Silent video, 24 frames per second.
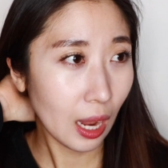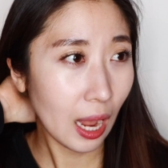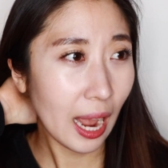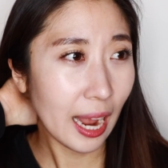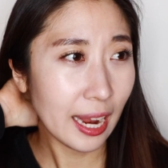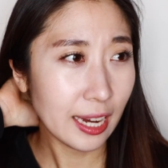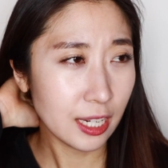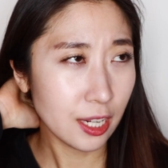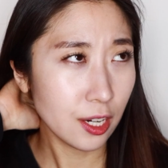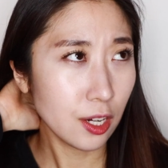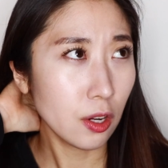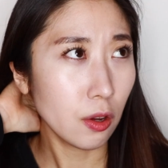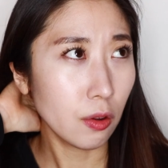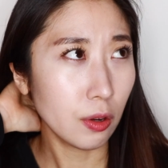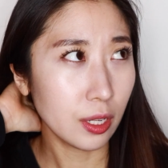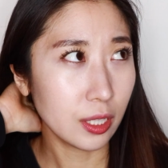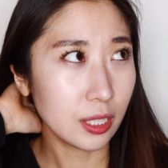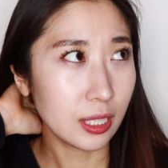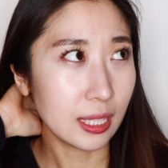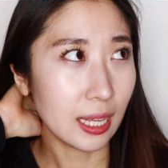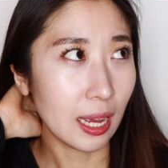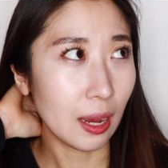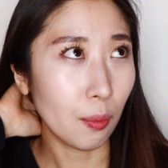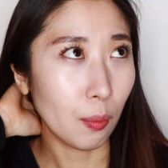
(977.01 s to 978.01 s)
I did
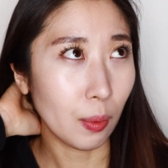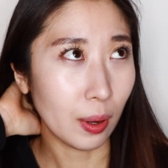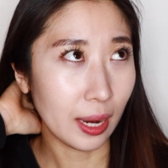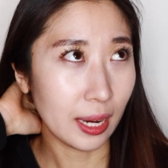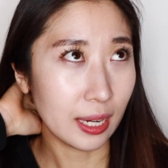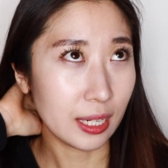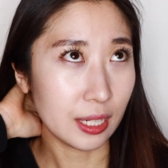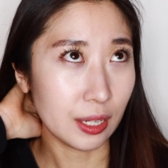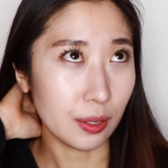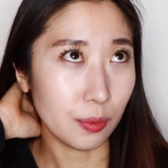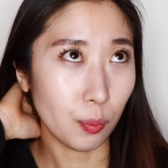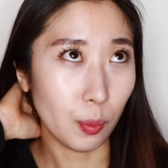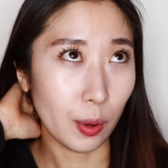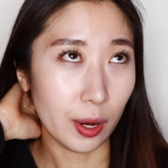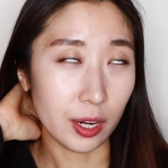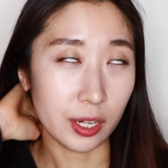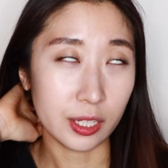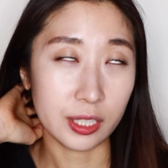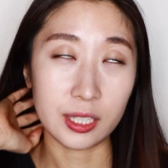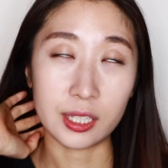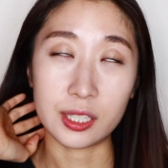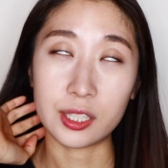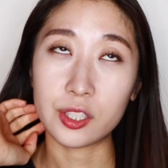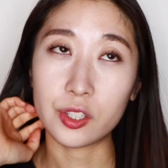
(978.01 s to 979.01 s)
notice that when I did wear
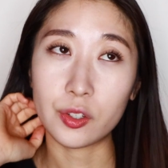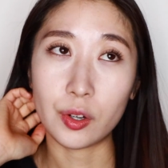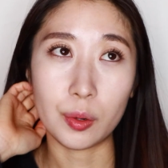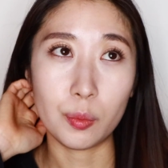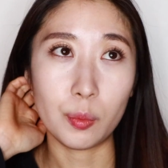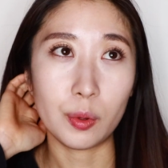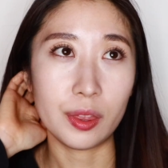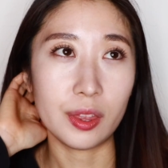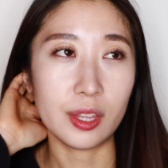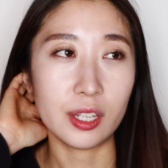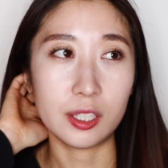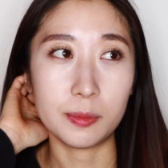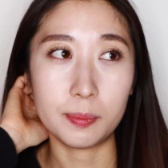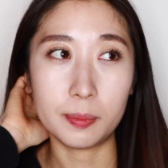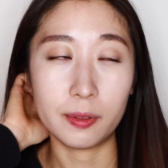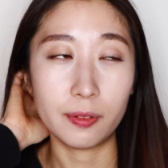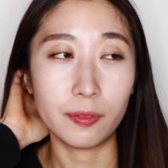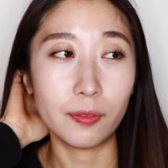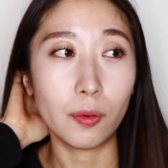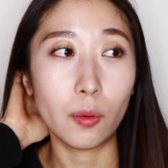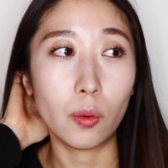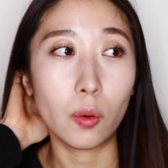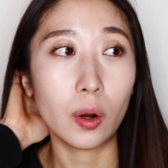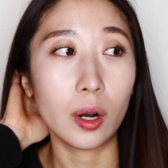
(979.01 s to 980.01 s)
sunscreen with this
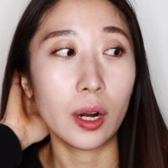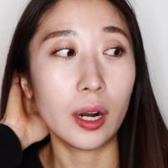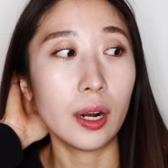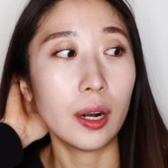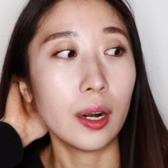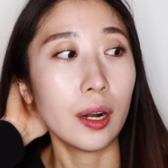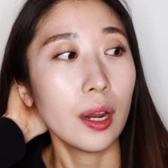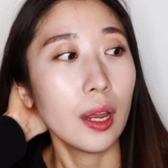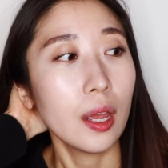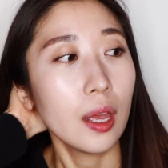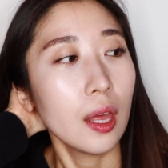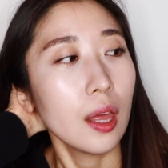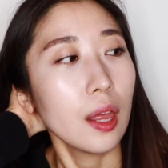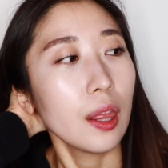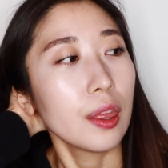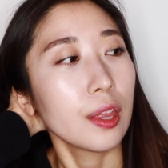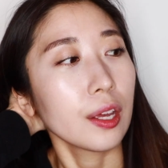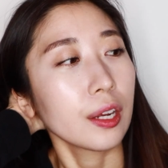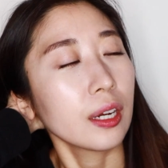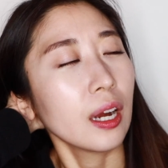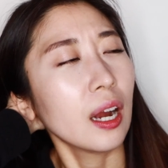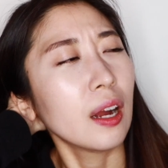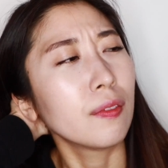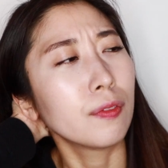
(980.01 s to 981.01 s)
before,
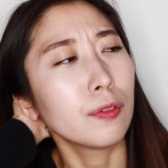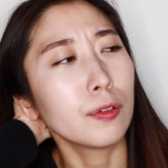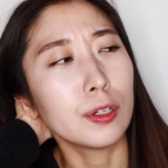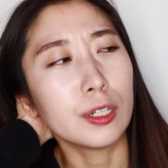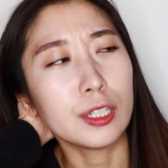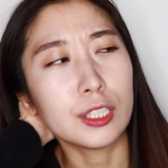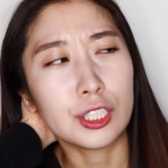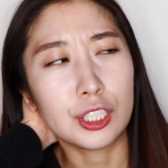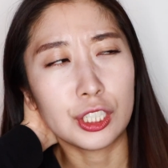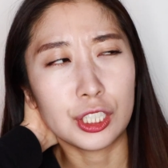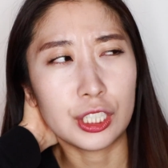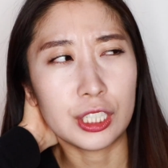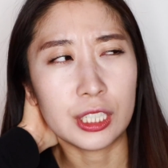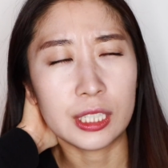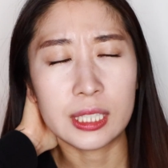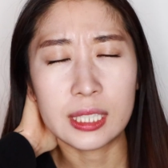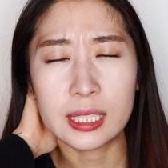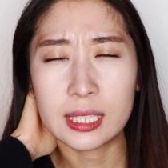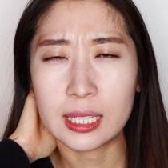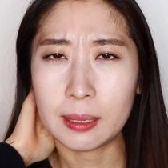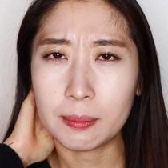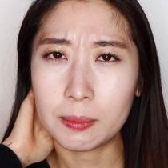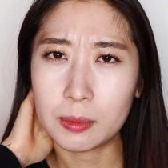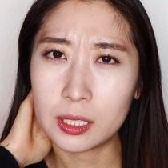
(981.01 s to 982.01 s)
the coverage did
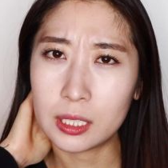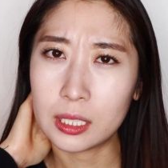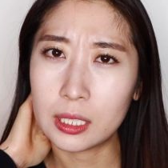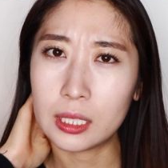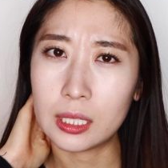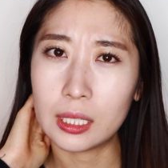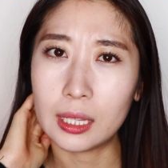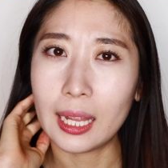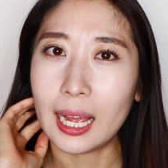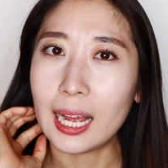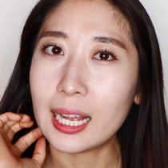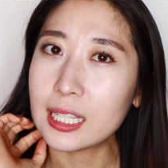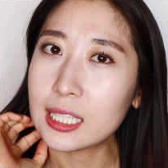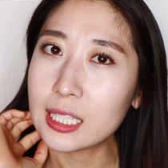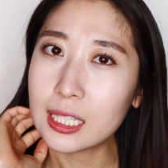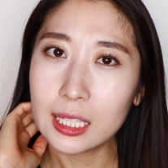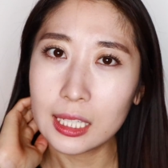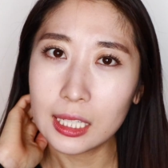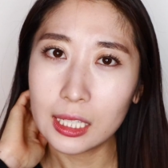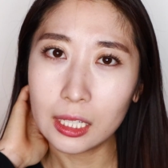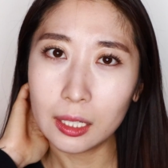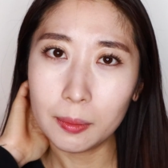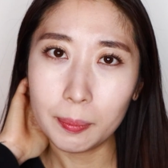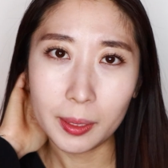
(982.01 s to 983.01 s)
seem to last a
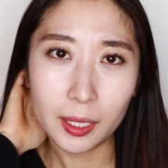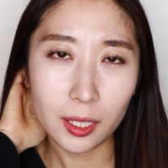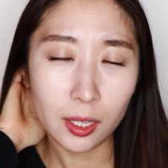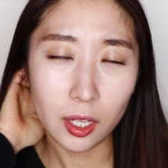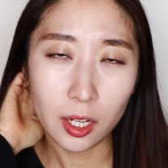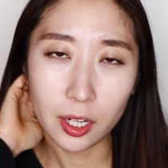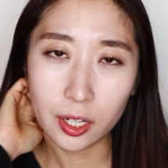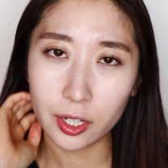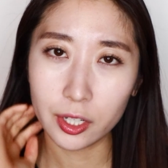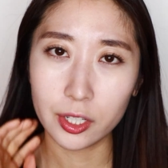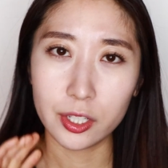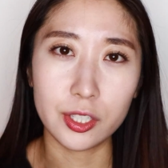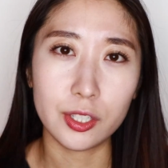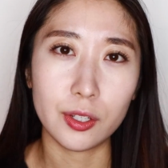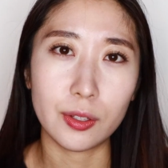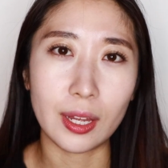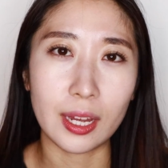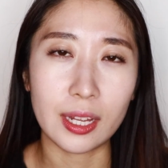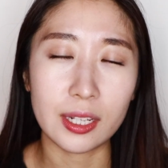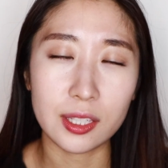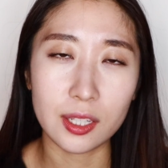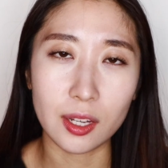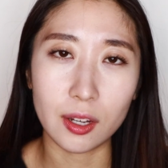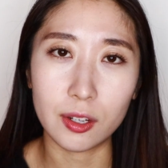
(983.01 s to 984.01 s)
little bit longer, so
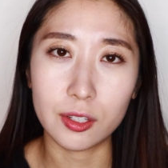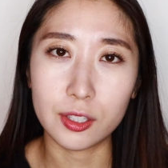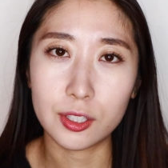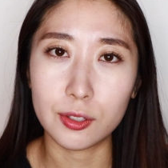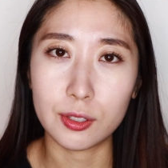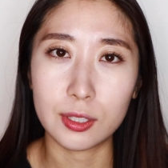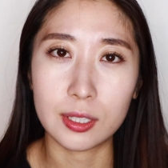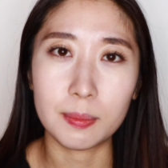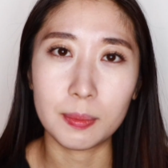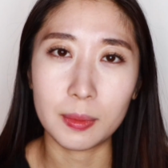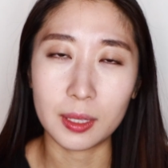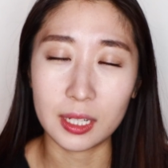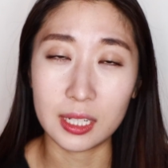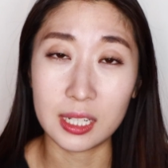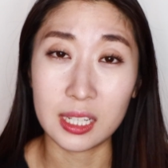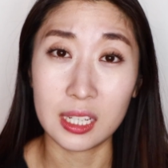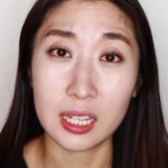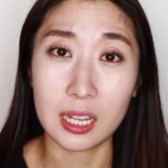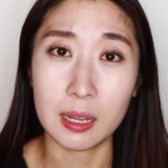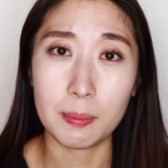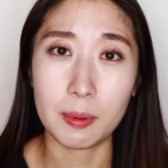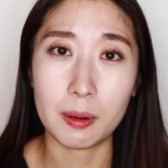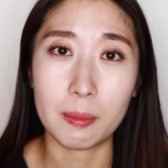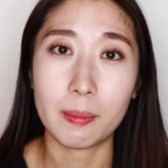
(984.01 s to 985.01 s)
that's also something to
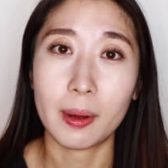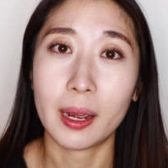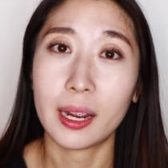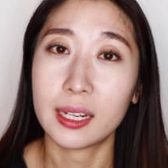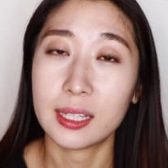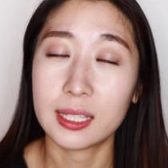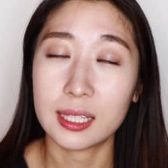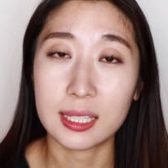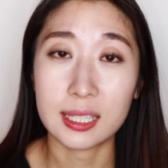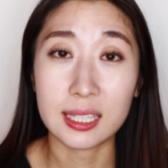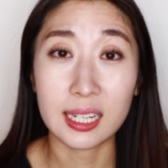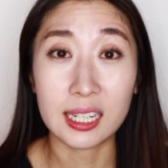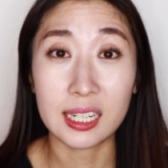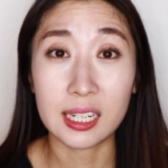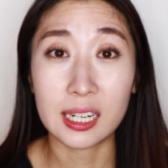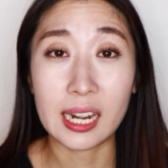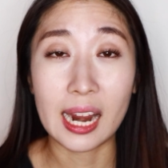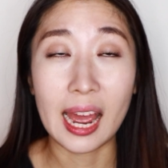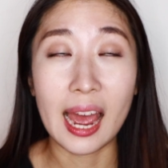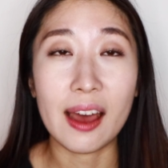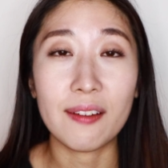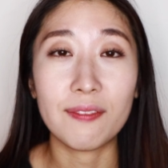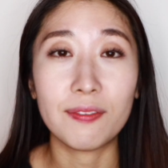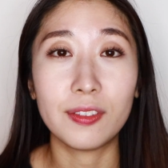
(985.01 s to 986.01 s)
keep in mind since I
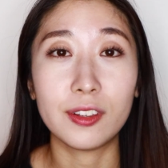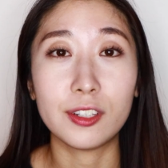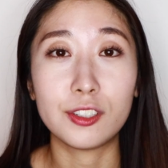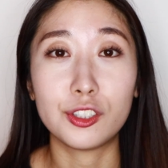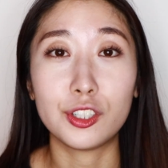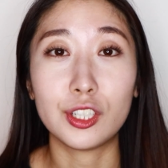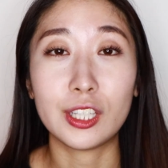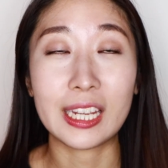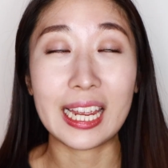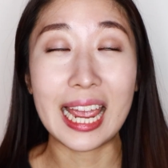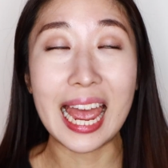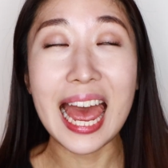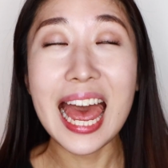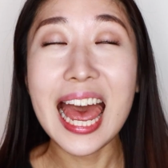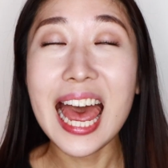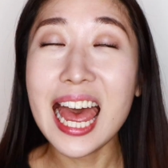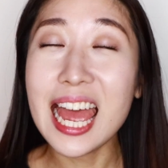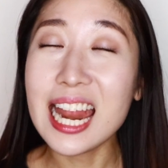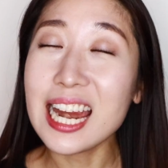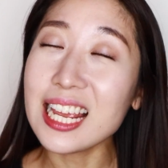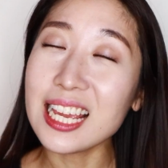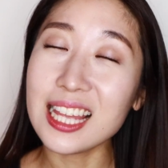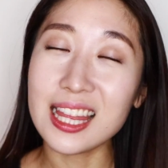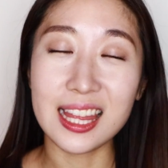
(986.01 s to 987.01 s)
didn't have literally
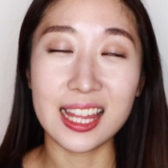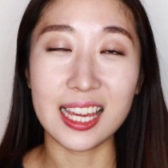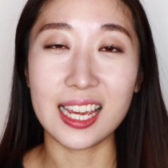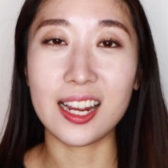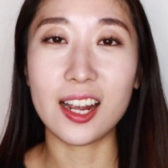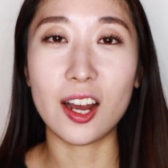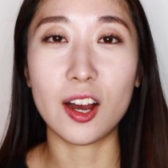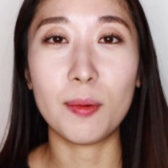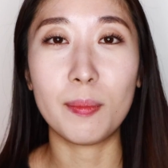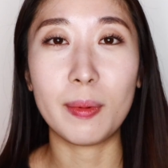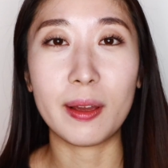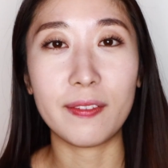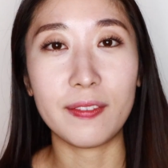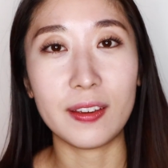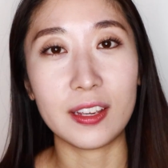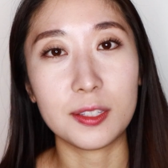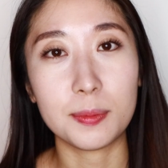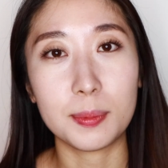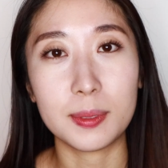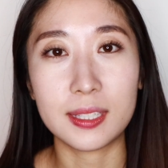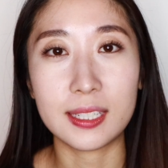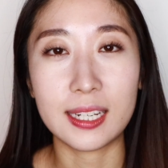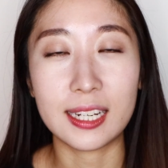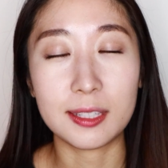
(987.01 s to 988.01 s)
anything on my face
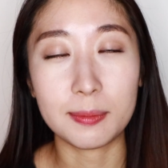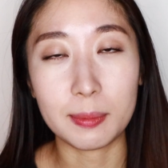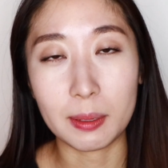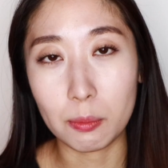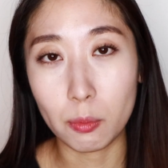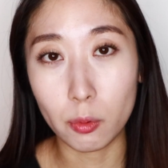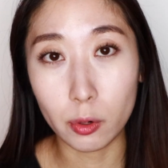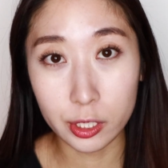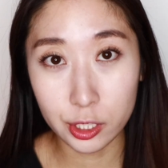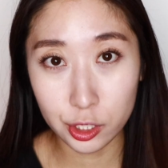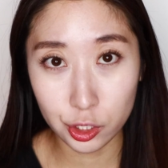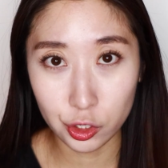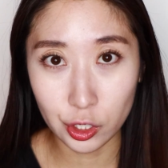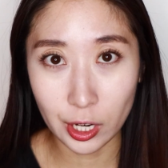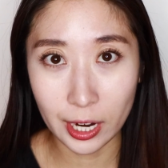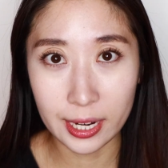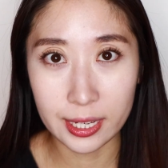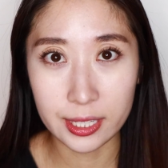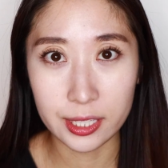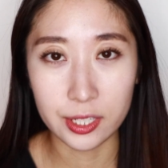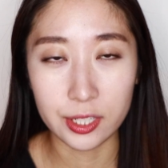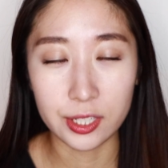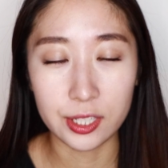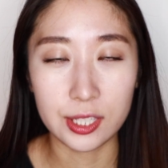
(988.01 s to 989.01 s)
besides my
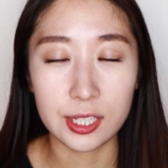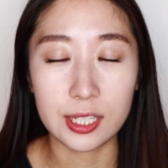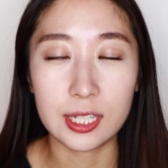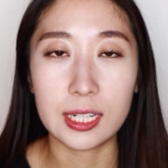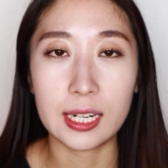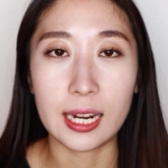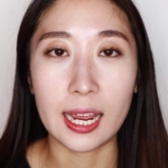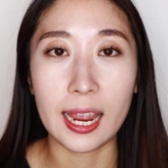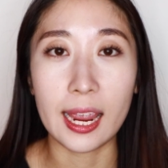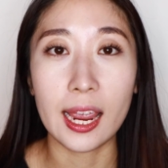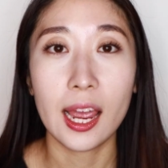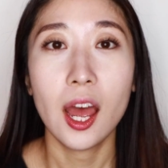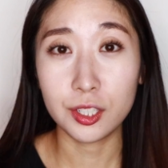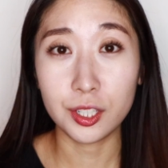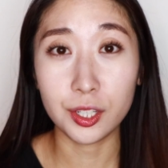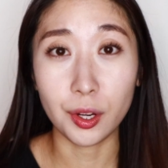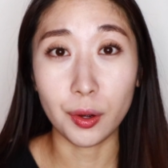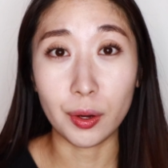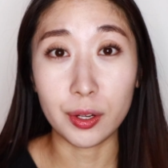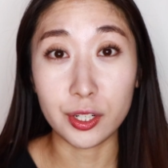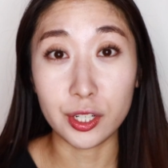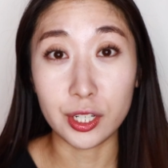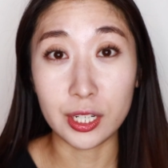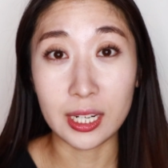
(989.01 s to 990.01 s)
moisturizers today to
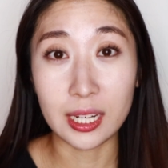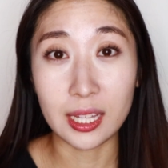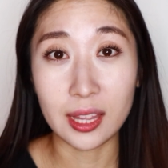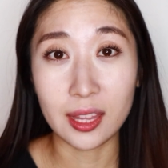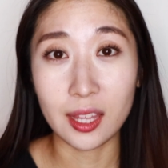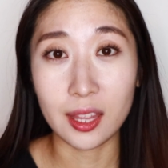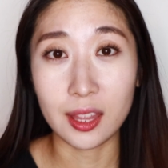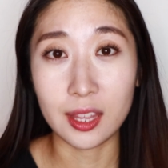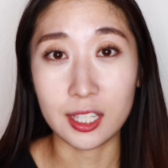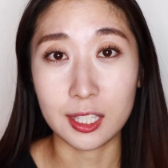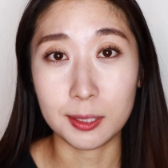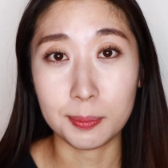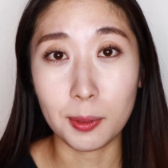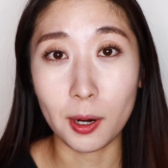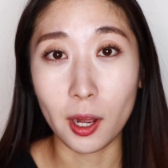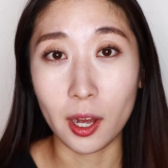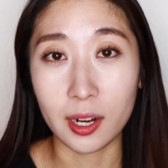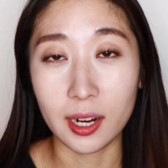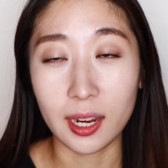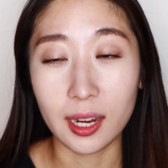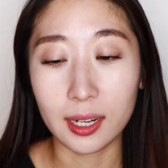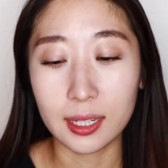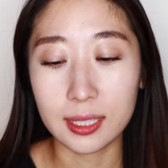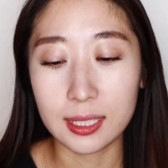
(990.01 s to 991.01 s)
go underneath this
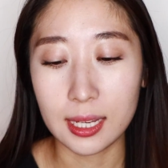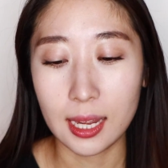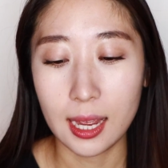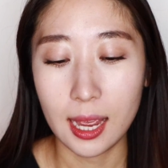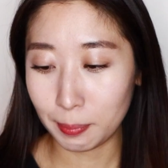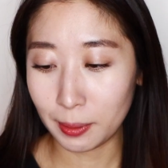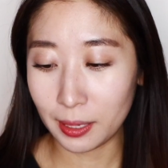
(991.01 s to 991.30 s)
product.